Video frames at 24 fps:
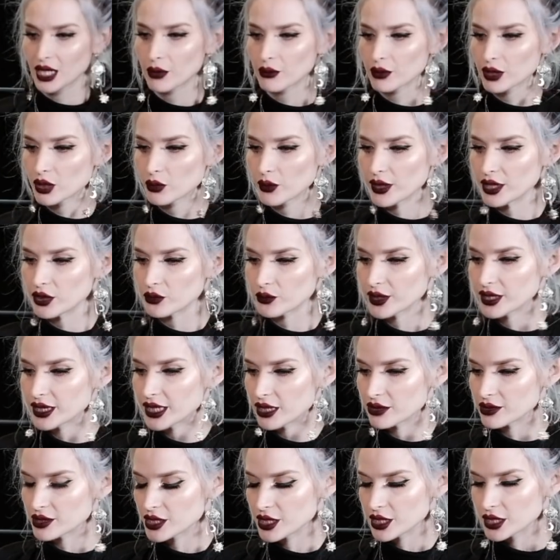gonna wait
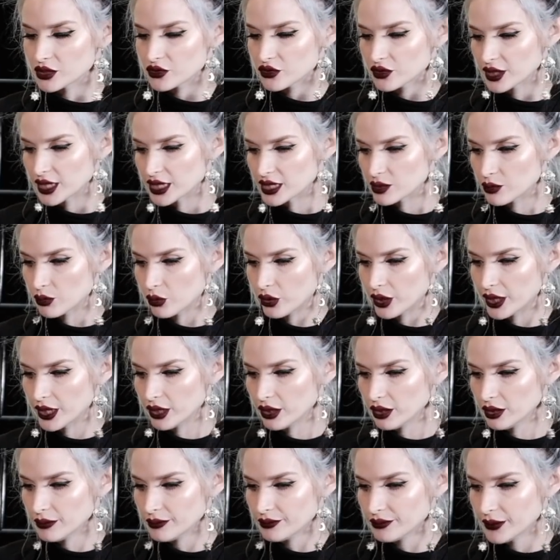3,000 years for that to
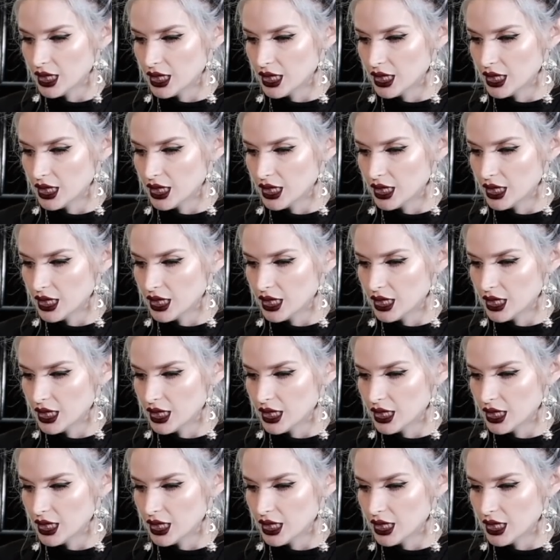boil.